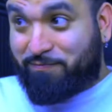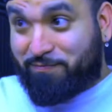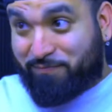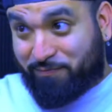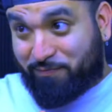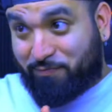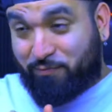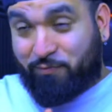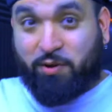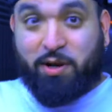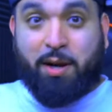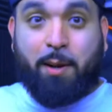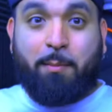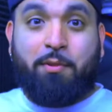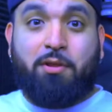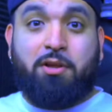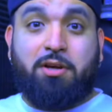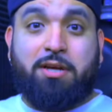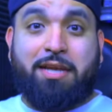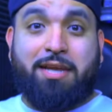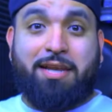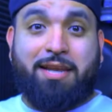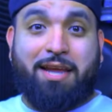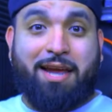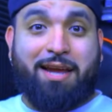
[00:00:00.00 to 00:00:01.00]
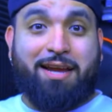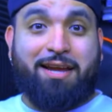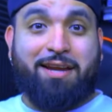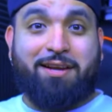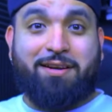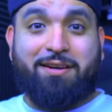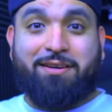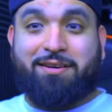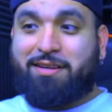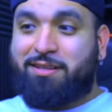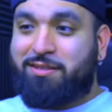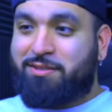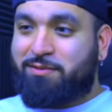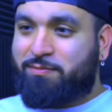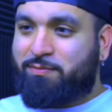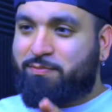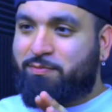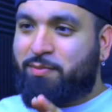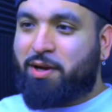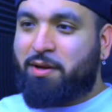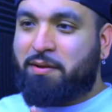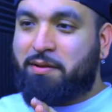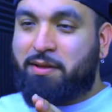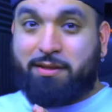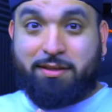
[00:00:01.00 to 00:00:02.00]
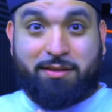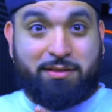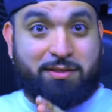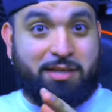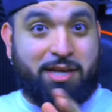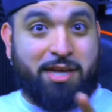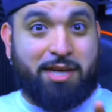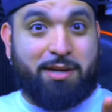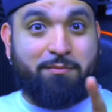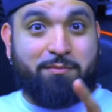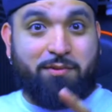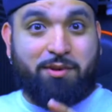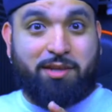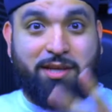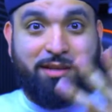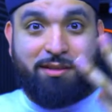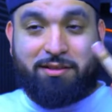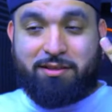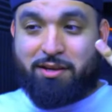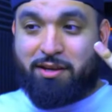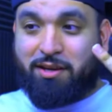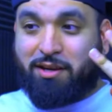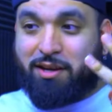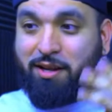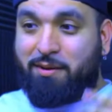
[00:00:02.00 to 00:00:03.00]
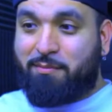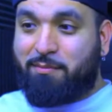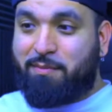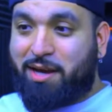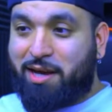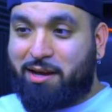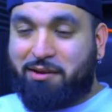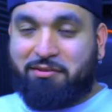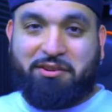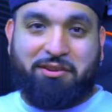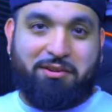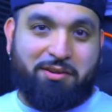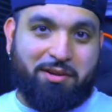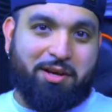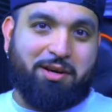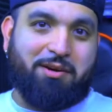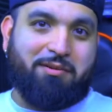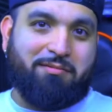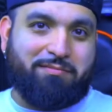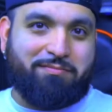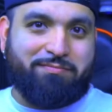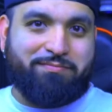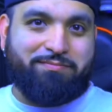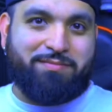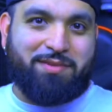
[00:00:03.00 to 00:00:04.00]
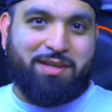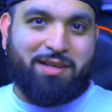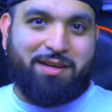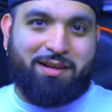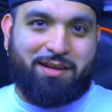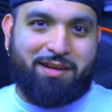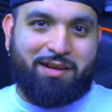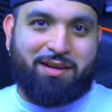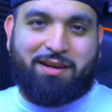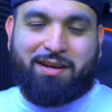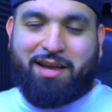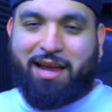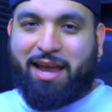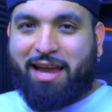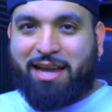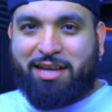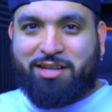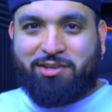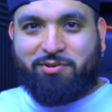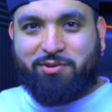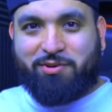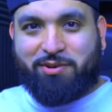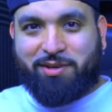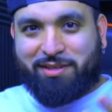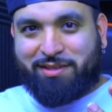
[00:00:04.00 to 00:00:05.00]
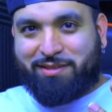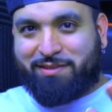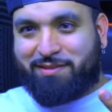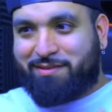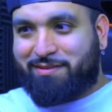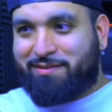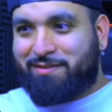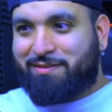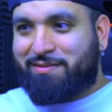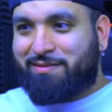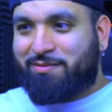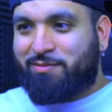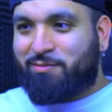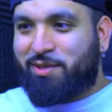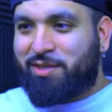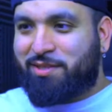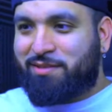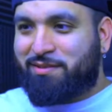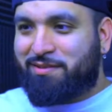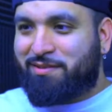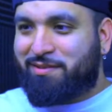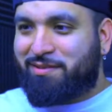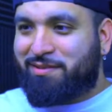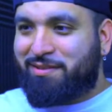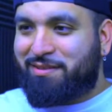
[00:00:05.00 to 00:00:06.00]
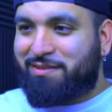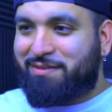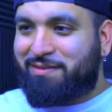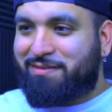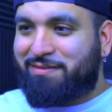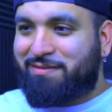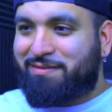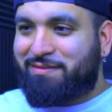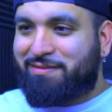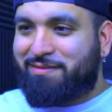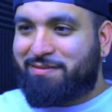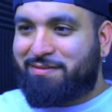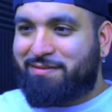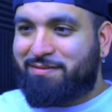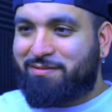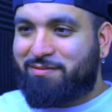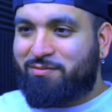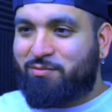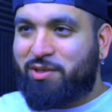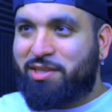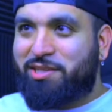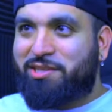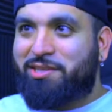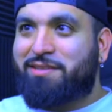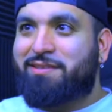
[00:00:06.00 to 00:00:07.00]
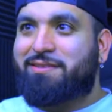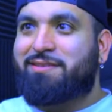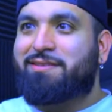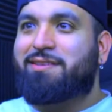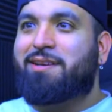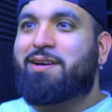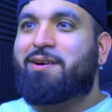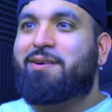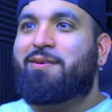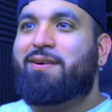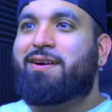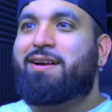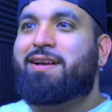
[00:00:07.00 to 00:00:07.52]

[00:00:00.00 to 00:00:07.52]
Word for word: what I'm looking at here is probably the time where they're talking about, you know, androids, wizards, and witches. So